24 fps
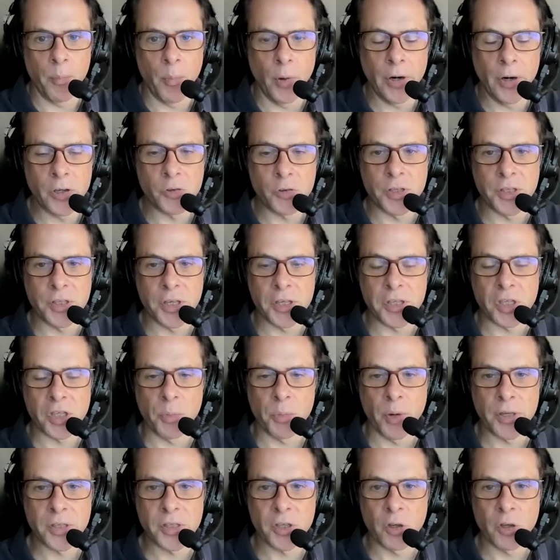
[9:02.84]
monetary system
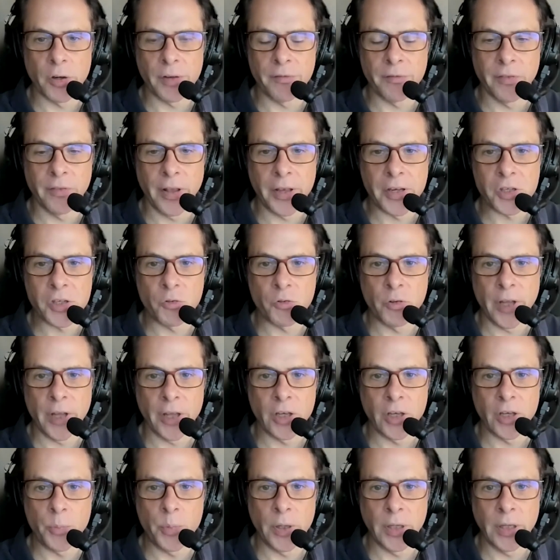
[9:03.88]
has got inflationary
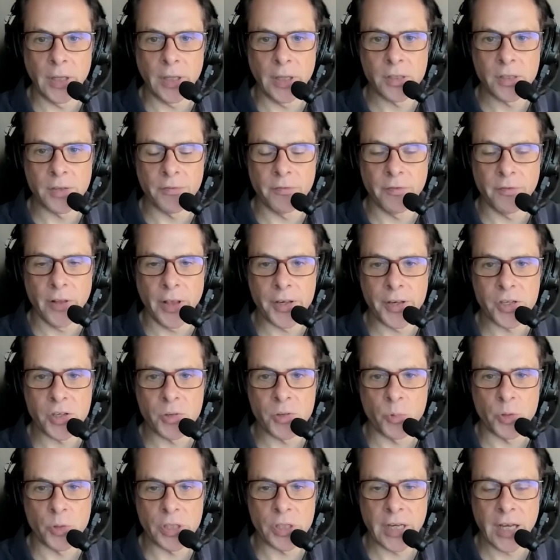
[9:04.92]
underpinnings.
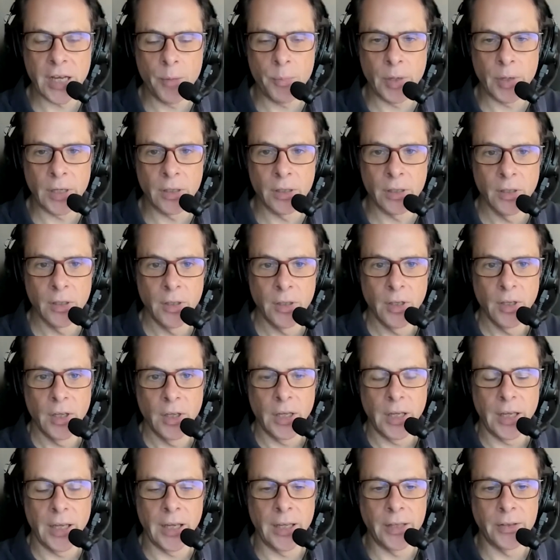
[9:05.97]
Inflation was coming,
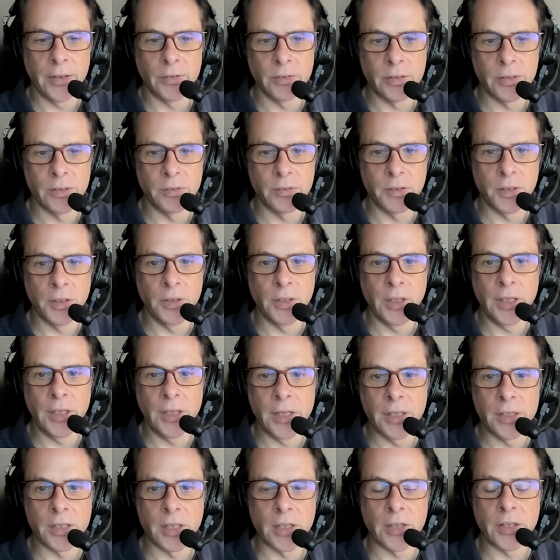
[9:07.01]
and you
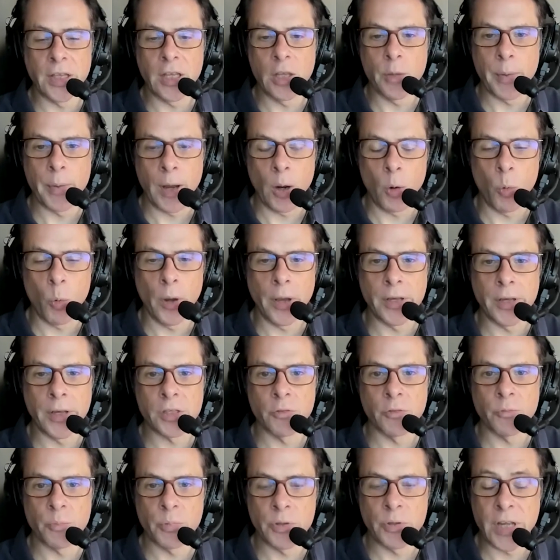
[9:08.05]
needed to think about ways
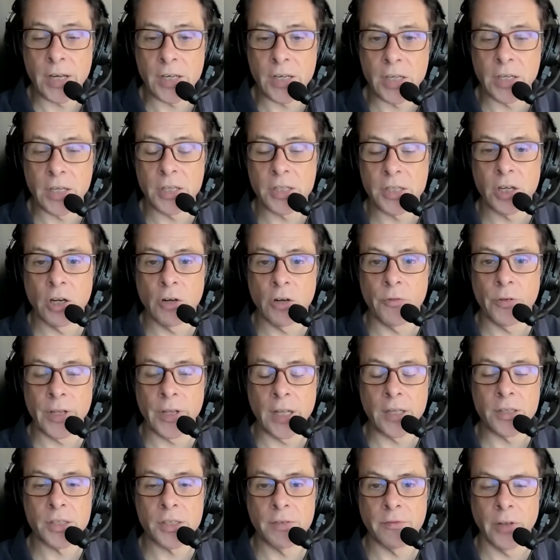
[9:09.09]
of protecting yourself
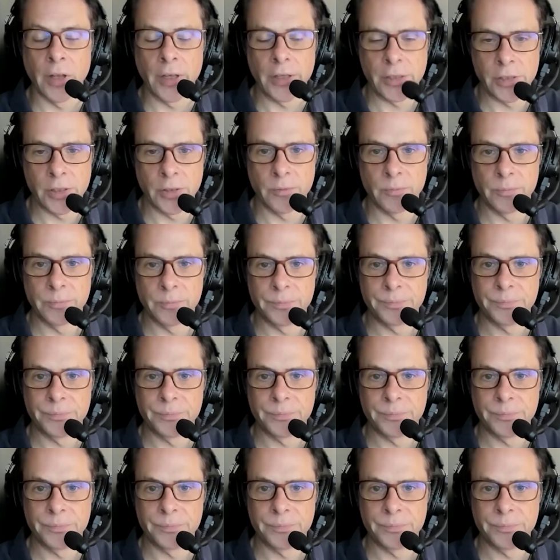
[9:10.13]
against inflation.